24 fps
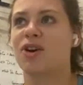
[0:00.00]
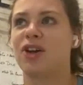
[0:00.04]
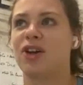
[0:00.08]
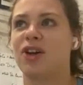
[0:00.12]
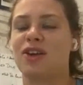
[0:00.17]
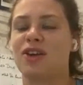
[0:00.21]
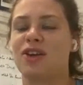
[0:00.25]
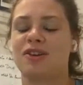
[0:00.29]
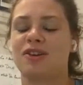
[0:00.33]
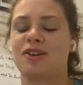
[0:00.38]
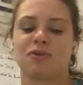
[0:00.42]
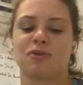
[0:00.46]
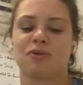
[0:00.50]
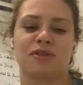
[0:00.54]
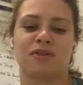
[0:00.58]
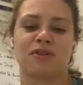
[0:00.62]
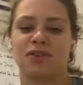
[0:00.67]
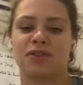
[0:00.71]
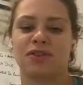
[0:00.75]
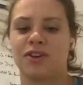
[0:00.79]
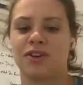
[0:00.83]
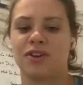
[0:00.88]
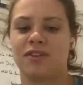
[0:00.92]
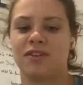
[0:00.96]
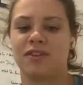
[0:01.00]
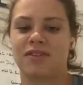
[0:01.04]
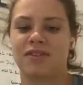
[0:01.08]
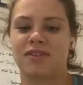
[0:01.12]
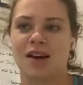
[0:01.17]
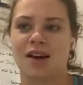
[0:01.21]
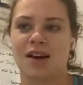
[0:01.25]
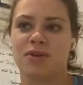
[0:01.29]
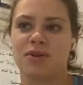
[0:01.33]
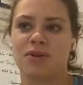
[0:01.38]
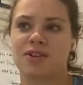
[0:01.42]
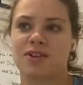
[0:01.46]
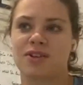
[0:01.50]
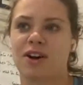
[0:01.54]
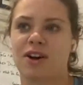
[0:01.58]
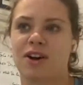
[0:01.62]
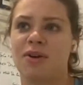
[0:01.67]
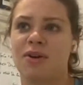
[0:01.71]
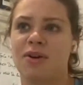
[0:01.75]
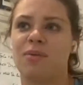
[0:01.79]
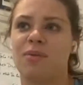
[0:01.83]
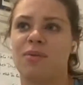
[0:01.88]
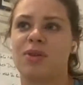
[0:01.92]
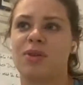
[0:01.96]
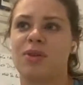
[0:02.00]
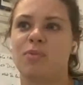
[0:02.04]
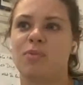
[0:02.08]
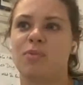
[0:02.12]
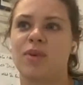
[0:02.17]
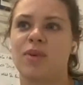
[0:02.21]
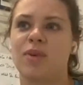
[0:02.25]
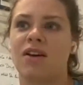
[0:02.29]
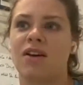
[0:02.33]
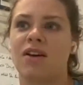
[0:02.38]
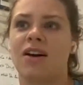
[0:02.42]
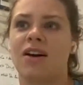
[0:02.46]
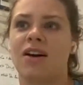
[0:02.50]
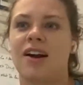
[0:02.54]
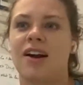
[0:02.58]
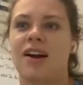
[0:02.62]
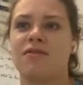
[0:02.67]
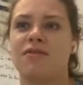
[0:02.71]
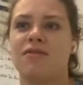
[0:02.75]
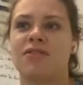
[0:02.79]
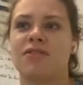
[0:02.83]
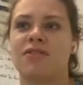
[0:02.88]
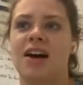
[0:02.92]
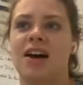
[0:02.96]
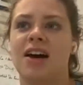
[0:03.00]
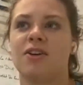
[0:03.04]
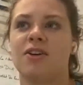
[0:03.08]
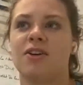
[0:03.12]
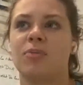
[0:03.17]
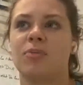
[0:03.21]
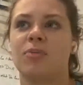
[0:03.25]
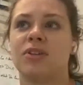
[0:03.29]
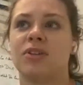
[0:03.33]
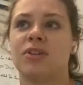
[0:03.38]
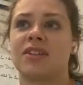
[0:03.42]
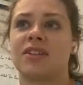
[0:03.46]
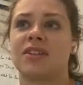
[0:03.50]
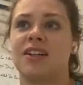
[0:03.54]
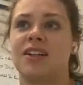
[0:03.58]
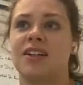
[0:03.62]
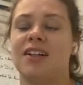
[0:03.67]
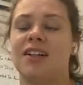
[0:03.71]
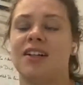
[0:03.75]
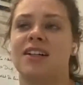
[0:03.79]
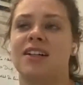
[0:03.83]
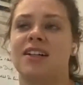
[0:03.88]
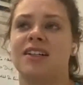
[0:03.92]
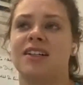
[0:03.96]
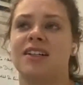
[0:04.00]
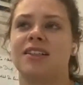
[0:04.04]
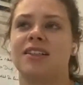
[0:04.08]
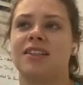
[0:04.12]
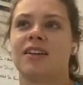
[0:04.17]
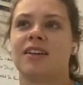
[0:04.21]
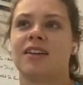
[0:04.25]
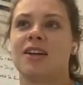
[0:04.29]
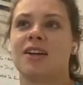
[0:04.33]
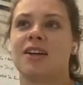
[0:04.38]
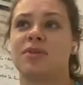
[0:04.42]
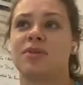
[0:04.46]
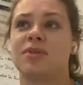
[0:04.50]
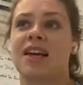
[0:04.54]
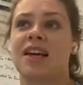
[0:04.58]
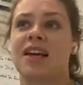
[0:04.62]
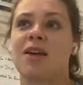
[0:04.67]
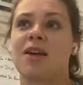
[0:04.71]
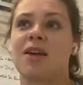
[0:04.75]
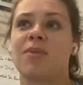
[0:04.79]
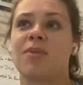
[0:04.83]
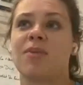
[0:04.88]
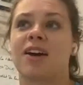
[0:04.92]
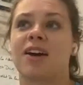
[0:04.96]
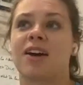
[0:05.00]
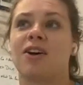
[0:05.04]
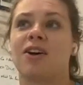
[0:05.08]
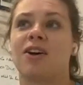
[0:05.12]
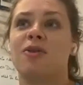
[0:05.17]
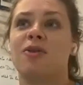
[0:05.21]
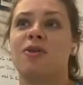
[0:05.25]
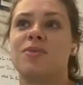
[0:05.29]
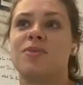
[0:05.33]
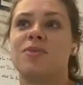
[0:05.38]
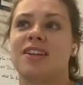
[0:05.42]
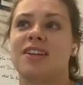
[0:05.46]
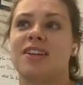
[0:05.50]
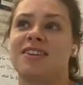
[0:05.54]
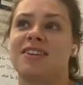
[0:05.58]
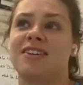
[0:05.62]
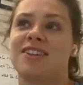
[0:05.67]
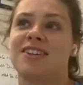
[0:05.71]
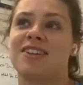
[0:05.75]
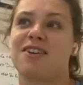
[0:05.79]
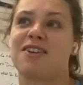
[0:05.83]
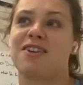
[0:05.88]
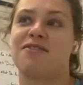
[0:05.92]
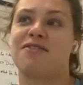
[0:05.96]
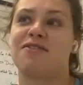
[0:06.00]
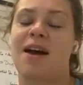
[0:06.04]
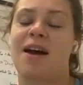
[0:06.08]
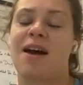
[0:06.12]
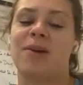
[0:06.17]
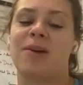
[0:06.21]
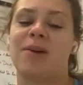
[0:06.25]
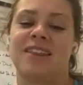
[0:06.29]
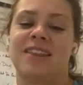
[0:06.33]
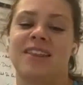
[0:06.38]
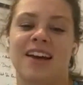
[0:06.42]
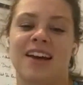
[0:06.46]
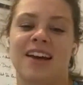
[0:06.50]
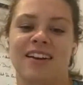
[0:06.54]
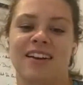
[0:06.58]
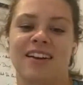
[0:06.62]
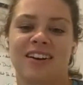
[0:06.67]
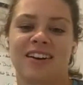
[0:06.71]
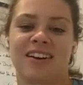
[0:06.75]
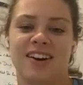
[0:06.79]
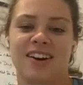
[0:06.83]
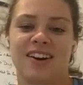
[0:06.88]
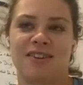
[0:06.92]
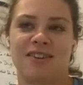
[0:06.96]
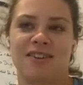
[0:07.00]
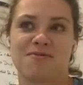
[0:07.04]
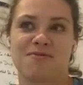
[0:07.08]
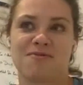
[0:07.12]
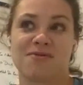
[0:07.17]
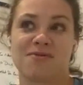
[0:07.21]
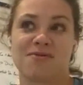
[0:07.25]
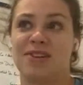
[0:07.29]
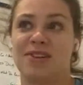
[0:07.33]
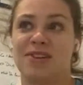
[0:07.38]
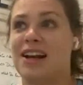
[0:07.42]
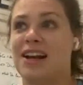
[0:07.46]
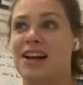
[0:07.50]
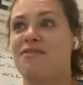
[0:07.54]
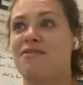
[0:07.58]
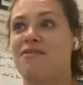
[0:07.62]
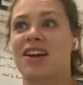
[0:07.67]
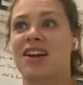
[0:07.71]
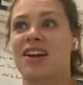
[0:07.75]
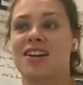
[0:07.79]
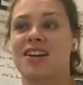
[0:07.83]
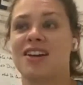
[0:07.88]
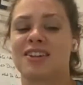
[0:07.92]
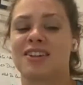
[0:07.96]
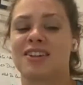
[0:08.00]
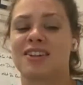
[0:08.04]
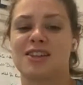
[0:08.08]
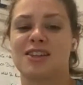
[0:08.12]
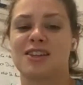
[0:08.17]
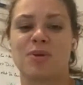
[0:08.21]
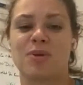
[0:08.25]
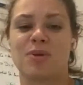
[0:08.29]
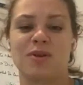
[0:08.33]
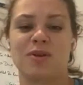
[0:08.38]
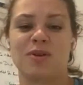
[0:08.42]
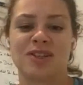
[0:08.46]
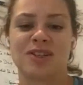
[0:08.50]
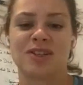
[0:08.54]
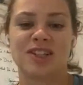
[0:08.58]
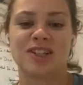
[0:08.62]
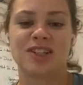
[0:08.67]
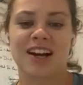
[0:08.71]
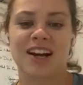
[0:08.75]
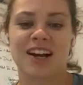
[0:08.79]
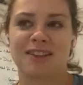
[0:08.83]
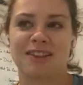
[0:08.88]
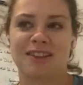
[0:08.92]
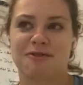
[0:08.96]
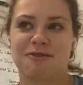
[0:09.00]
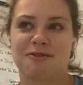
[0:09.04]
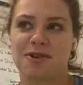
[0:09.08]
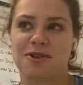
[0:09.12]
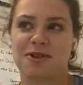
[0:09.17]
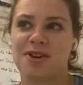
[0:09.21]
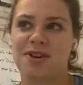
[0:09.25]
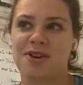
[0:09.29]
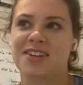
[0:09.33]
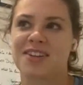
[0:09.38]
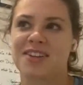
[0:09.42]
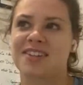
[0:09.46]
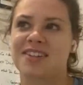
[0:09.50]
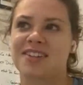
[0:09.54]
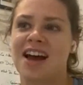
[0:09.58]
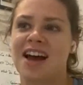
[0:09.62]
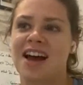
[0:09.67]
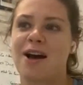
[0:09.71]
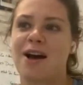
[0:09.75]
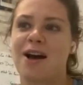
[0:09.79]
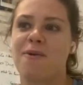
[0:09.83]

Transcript: no kind of the usual fun that would go in with an All Ireland final. But I suppose getting back home to your family then, and kind of reliving it, I suppose, and chatting through it